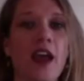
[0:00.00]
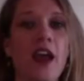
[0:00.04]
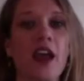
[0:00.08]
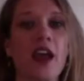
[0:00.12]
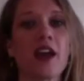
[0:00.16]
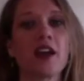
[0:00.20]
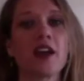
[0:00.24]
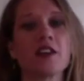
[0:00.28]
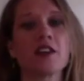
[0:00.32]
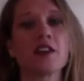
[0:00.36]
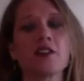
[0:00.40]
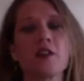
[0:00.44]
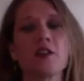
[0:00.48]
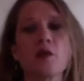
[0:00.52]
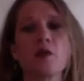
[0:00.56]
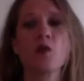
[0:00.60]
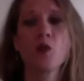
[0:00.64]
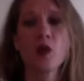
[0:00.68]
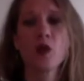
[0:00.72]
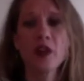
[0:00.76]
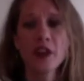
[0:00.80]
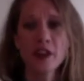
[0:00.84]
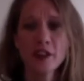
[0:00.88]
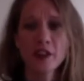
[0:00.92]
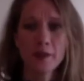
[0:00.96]
So one
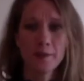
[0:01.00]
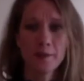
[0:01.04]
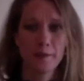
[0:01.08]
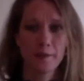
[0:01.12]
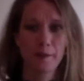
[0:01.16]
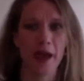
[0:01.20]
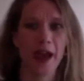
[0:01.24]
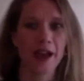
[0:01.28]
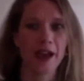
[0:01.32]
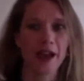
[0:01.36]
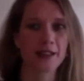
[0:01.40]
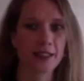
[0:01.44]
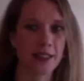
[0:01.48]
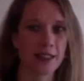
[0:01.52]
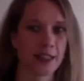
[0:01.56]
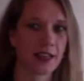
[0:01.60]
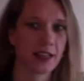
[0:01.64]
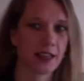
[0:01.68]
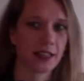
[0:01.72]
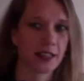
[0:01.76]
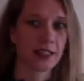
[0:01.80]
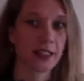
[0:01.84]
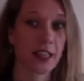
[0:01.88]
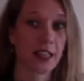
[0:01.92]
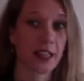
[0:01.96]
of the best
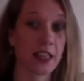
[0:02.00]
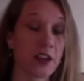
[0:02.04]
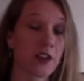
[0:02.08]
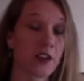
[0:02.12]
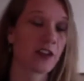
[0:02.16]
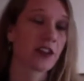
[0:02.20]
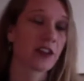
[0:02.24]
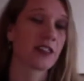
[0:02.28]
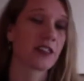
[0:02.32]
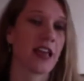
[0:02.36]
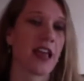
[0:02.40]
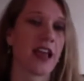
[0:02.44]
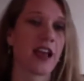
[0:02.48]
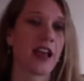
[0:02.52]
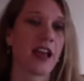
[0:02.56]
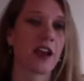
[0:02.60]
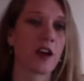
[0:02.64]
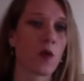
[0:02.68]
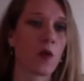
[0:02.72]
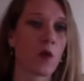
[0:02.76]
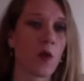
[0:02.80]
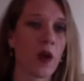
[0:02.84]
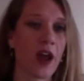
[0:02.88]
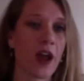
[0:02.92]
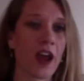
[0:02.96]
things that you can take
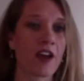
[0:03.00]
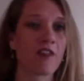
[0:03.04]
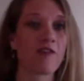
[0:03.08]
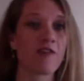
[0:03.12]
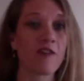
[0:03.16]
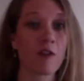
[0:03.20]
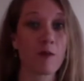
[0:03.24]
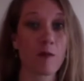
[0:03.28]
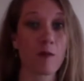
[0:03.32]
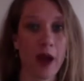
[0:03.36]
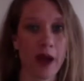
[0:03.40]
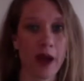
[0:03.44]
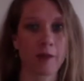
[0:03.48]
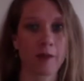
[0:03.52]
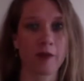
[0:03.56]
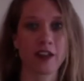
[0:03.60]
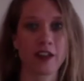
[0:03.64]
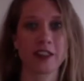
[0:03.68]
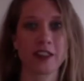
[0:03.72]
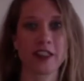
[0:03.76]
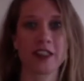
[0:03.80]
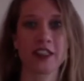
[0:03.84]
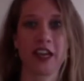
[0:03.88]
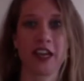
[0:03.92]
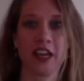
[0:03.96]
away from my
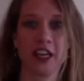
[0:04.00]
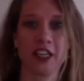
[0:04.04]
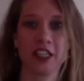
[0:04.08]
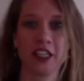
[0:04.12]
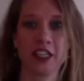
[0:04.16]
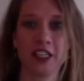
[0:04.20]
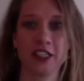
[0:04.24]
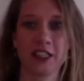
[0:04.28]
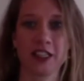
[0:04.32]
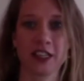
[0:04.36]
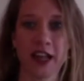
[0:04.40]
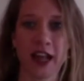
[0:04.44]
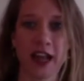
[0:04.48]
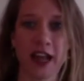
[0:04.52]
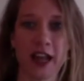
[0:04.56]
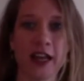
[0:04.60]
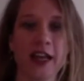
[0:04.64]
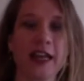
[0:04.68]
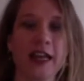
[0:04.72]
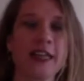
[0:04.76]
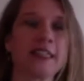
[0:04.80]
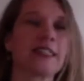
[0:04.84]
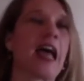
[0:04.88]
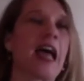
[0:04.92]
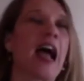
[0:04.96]
presentation
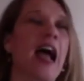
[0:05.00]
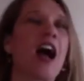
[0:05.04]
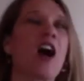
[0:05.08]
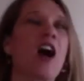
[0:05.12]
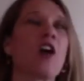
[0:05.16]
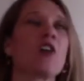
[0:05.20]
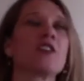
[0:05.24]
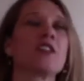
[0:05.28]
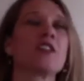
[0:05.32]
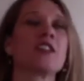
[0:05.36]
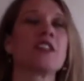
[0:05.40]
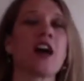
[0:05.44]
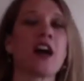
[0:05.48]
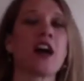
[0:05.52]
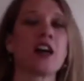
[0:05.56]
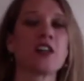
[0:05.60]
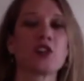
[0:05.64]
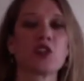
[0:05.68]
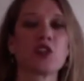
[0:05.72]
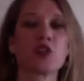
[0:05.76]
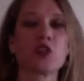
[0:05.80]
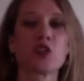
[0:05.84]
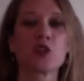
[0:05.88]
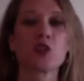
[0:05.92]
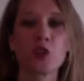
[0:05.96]
today is how to not
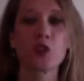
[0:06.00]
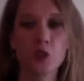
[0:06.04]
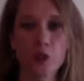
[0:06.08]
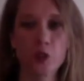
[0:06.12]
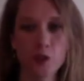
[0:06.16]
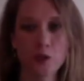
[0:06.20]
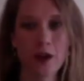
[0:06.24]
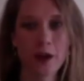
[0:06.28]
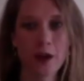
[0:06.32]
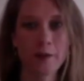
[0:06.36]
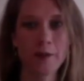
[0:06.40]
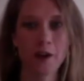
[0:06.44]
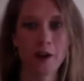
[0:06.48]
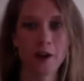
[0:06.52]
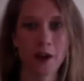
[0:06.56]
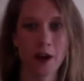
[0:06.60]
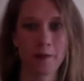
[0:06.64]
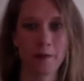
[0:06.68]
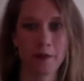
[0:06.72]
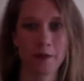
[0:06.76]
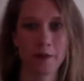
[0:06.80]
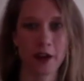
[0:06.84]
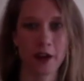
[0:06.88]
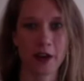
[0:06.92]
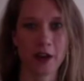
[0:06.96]
screw up your
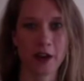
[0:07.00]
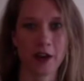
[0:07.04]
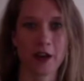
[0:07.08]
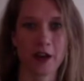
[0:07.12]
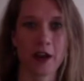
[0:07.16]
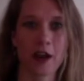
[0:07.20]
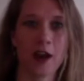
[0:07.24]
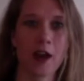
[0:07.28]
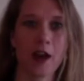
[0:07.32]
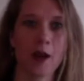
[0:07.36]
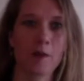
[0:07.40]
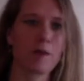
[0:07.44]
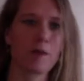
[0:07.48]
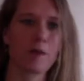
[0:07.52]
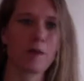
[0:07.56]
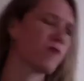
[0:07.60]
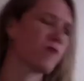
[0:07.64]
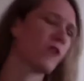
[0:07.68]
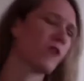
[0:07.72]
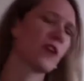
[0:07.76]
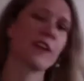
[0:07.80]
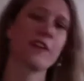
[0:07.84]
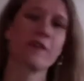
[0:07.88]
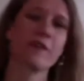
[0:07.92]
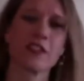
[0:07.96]
company before
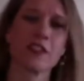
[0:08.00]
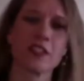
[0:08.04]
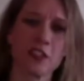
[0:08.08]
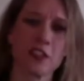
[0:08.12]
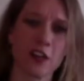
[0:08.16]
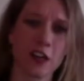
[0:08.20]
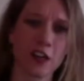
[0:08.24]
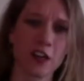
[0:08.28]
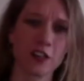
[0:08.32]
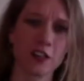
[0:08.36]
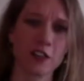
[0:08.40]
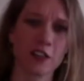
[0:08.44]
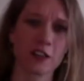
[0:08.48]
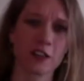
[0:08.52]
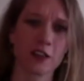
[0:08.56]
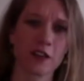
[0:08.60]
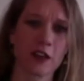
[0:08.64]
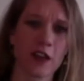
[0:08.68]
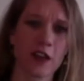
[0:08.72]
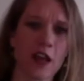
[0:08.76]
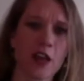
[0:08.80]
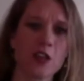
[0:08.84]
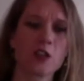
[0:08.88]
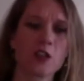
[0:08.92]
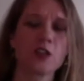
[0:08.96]
it even starts.
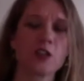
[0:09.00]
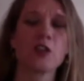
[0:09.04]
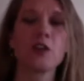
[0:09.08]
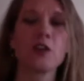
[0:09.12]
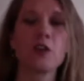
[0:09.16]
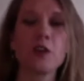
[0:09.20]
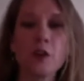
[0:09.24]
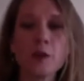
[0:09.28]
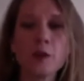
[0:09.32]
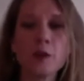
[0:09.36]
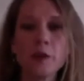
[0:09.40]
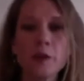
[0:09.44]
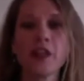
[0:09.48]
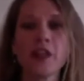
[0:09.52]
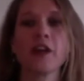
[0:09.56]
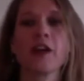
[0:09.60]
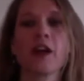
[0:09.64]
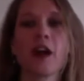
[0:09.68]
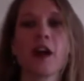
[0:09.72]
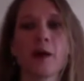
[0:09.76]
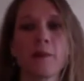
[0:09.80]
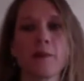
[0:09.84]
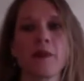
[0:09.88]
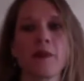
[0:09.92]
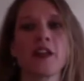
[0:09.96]
Too many
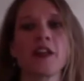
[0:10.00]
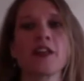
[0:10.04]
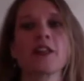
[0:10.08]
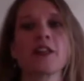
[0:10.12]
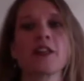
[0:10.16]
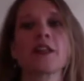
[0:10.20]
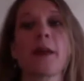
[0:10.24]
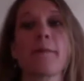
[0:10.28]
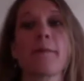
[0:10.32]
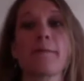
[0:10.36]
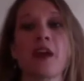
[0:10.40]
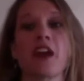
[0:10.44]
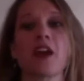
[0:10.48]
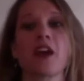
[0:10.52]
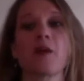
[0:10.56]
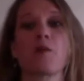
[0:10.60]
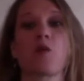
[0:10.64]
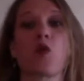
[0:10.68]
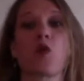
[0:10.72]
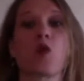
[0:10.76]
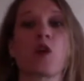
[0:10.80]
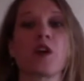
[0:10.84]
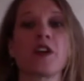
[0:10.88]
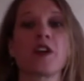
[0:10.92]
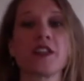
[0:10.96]
companies make
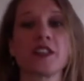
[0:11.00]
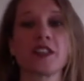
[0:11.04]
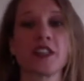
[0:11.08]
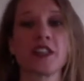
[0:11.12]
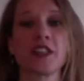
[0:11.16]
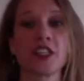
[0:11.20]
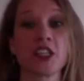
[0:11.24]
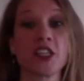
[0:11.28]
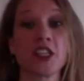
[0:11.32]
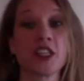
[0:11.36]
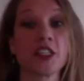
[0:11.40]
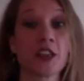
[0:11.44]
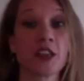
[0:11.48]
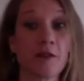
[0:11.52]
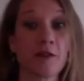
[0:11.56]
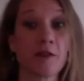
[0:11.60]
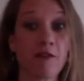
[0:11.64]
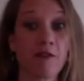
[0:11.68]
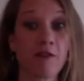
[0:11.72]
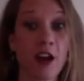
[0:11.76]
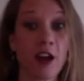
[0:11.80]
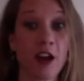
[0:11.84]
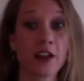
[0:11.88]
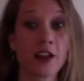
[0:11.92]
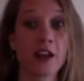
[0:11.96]
poor decisions
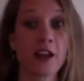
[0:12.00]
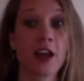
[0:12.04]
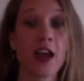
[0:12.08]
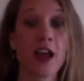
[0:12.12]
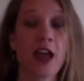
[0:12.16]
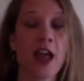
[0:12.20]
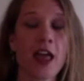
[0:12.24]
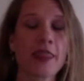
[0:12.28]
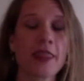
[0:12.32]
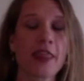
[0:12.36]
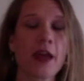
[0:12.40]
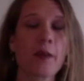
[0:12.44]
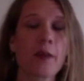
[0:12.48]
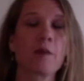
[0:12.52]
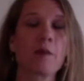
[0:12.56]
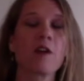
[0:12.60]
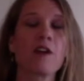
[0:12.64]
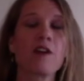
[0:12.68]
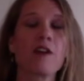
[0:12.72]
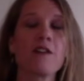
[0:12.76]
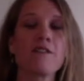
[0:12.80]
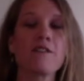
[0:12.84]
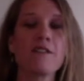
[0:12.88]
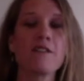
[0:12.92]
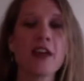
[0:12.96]
upfront that
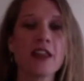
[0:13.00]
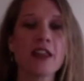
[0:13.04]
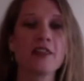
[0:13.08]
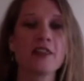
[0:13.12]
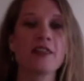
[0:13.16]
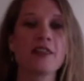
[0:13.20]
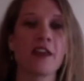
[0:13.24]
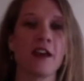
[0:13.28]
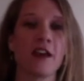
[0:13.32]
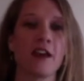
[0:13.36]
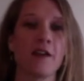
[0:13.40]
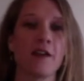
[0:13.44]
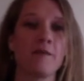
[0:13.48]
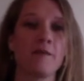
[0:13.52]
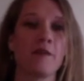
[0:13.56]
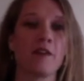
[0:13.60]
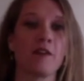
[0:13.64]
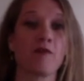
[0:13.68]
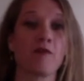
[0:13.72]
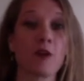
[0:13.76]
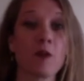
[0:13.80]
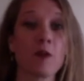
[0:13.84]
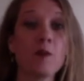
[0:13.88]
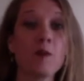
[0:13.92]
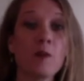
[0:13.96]
prevent them
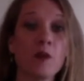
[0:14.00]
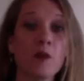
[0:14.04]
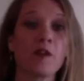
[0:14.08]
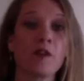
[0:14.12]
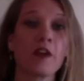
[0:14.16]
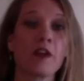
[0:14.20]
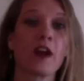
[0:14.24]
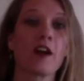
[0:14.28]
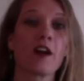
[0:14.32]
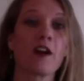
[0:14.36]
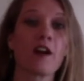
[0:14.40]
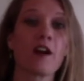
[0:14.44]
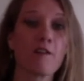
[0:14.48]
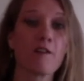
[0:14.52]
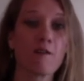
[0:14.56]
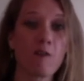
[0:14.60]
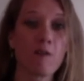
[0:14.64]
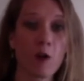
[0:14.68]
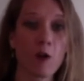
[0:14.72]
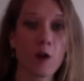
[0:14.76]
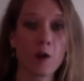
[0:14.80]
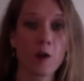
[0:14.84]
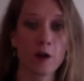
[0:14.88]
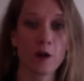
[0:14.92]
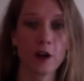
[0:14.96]
from moving
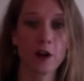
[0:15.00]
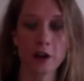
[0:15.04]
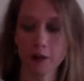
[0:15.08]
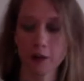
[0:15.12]
forward.